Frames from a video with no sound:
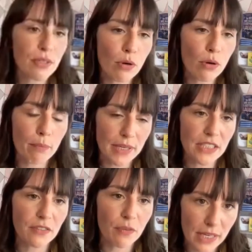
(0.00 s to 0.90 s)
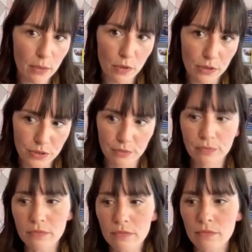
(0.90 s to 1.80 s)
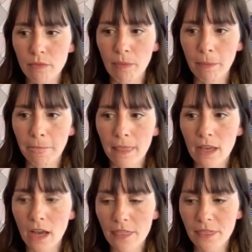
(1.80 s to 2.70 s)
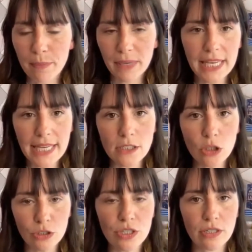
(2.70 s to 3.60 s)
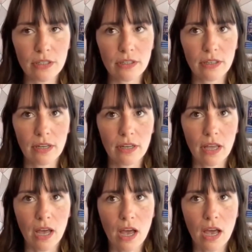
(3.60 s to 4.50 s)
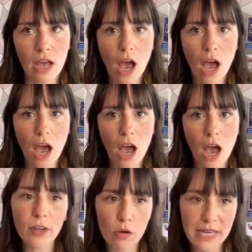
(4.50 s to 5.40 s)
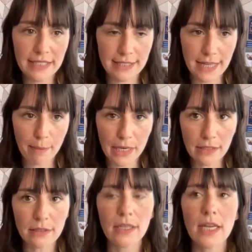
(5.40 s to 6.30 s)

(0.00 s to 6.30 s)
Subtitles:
important bits for me was Billy doesn't overcome his stammer.